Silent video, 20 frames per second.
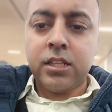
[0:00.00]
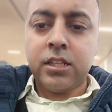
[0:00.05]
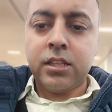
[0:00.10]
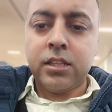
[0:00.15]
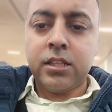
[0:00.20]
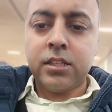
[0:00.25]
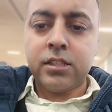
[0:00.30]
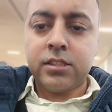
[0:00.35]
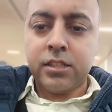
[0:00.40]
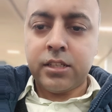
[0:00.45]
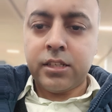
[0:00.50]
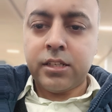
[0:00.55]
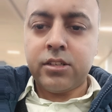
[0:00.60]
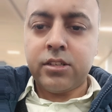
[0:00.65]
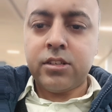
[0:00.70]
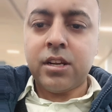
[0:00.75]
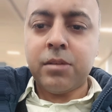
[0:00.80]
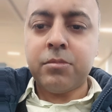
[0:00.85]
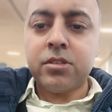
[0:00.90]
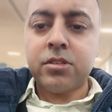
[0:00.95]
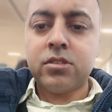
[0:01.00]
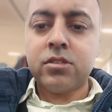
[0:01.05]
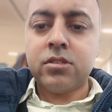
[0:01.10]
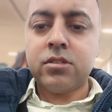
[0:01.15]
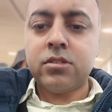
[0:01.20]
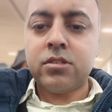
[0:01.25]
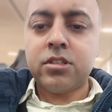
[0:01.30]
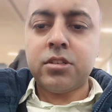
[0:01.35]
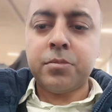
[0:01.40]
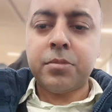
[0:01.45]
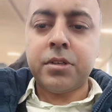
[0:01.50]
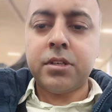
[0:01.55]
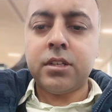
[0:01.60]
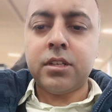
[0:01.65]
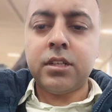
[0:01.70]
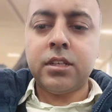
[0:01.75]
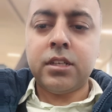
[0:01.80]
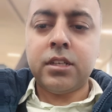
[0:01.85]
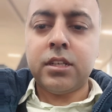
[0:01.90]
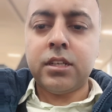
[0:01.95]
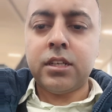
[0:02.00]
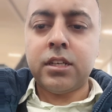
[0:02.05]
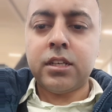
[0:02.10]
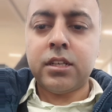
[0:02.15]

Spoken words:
in the second trimester, typically